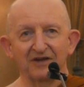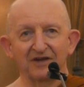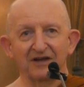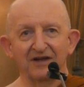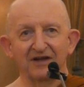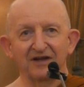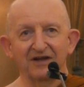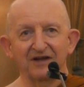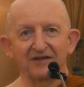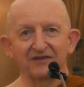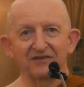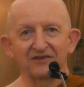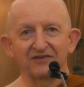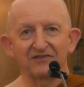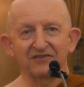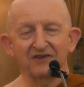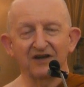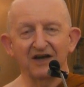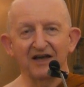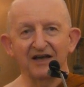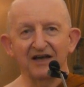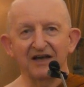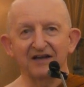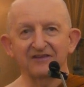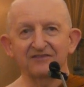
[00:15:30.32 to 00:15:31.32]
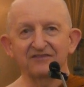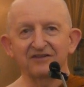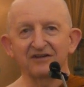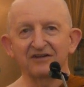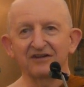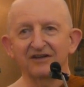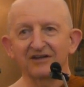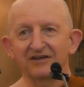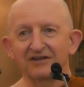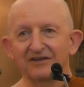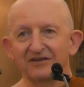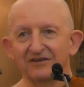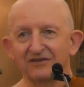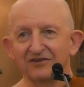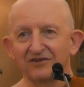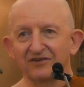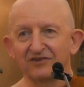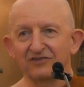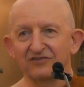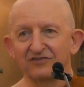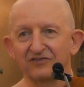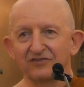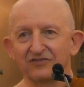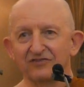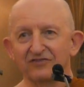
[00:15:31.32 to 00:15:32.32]
ayatana,
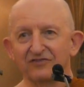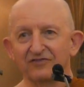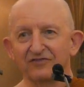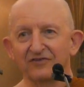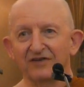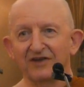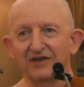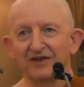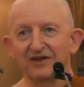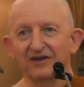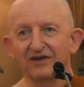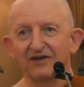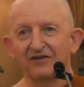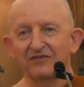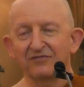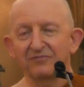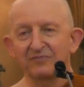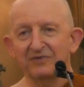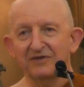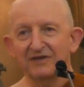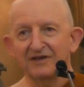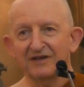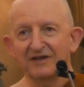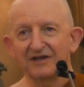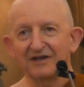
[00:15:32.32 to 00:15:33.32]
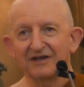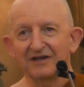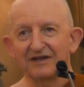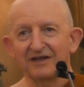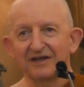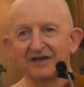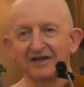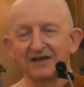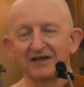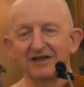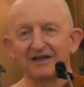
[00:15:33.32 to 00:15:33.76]
this sphere of being,